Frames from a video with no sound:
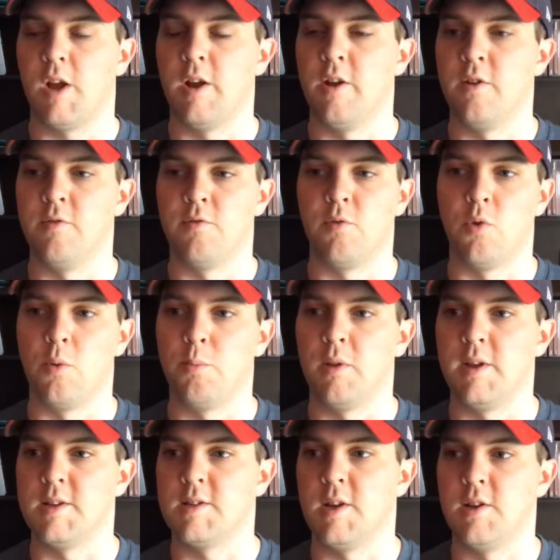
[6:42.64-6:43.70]
I own 4
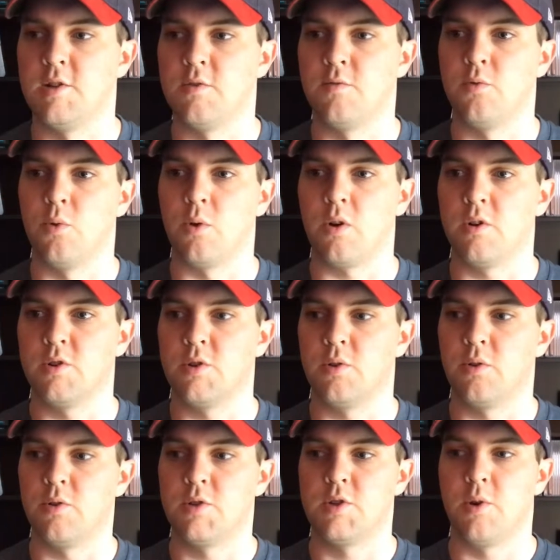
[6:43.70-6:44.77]
PlayStation 4 controllers,